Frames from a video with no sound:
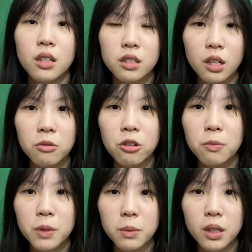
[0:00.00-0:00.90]
Some
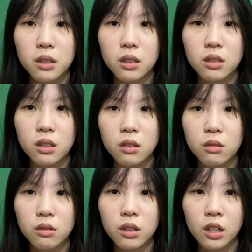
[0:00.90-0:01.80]
coping methods
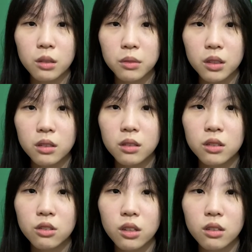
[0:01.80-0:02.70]
include calming
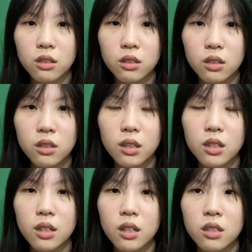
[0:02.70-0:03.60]
strategies
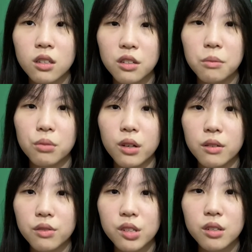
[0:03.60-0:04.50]
such as deep
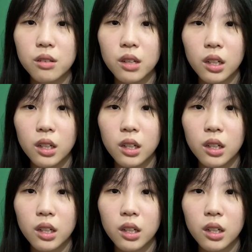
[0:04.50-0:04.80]
breaths.